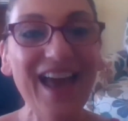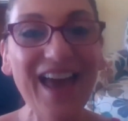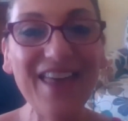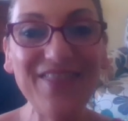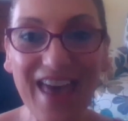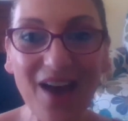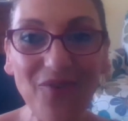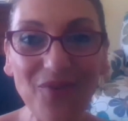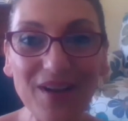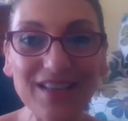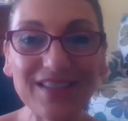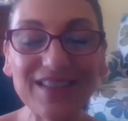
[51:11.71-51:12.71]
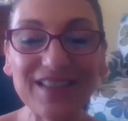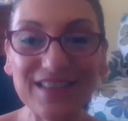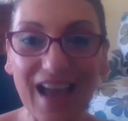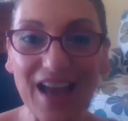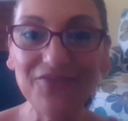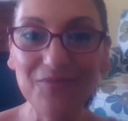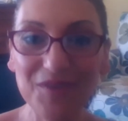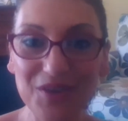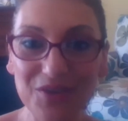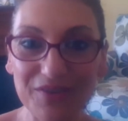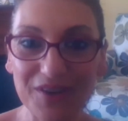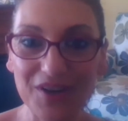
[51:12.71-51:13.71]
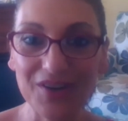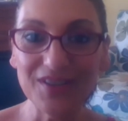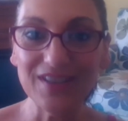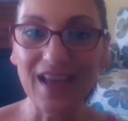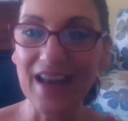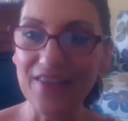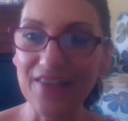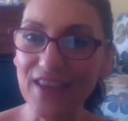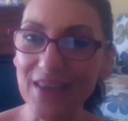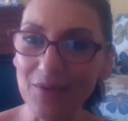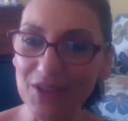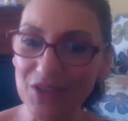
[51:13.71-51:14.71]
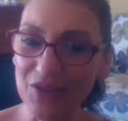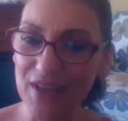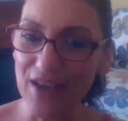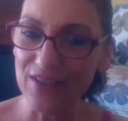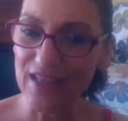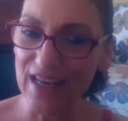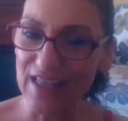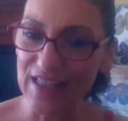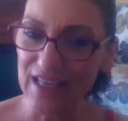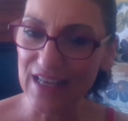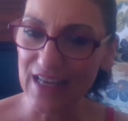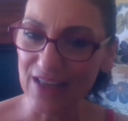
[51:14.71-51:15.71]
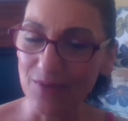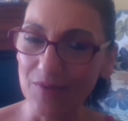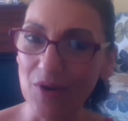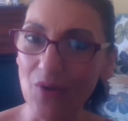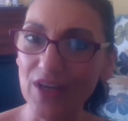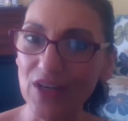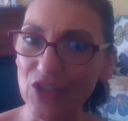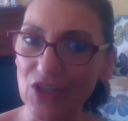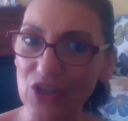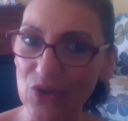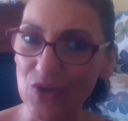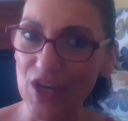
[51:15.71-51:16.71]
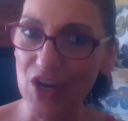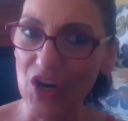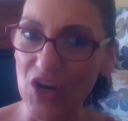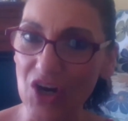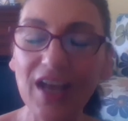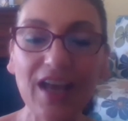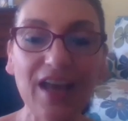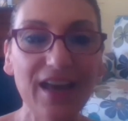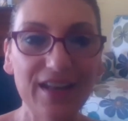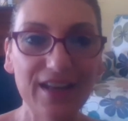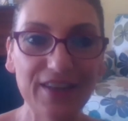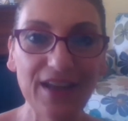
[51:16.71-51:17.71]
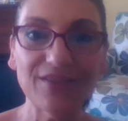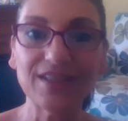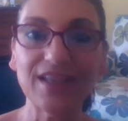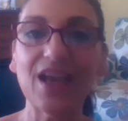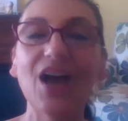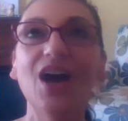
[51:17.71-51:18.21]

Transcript: And that was the sign from the universe. And I think that was 2018 because we were going into the new year. And I think I was like,